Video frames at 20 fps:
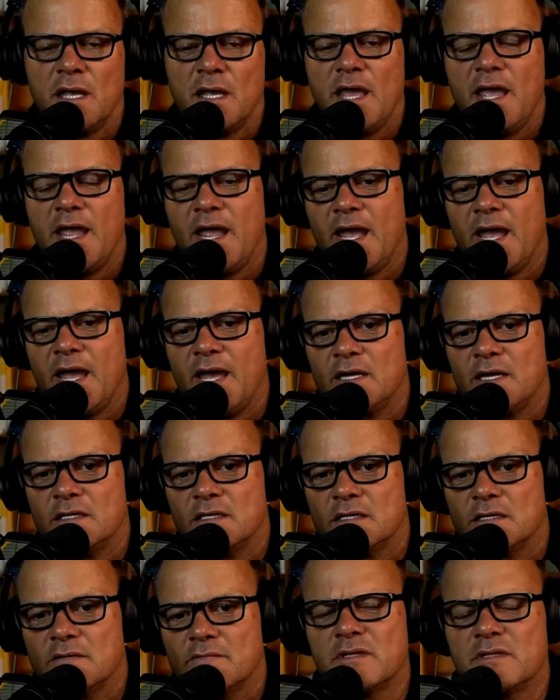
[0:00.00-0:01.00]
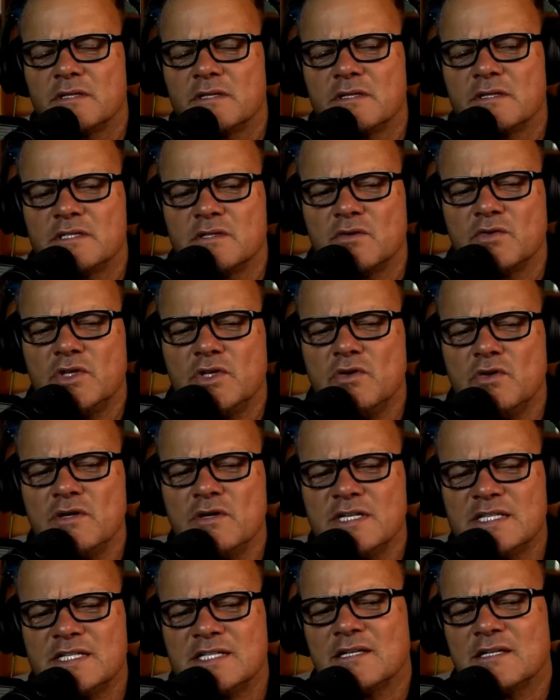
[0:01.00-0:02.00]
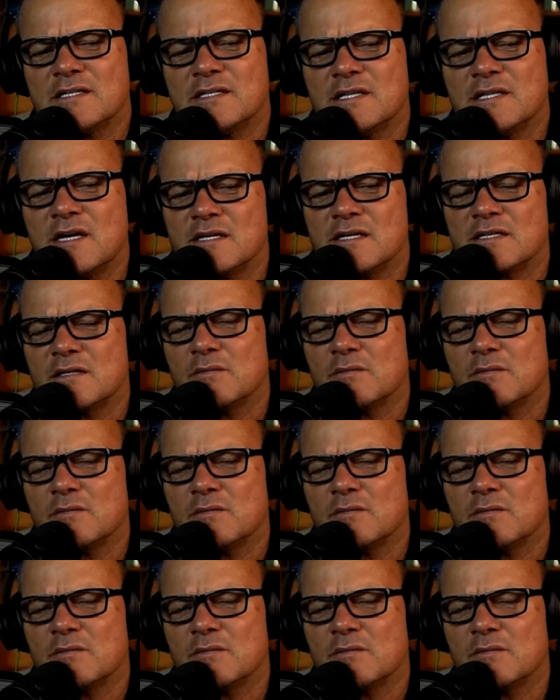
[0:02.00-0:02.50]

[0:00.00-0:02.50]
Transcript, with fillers: And so Jung talked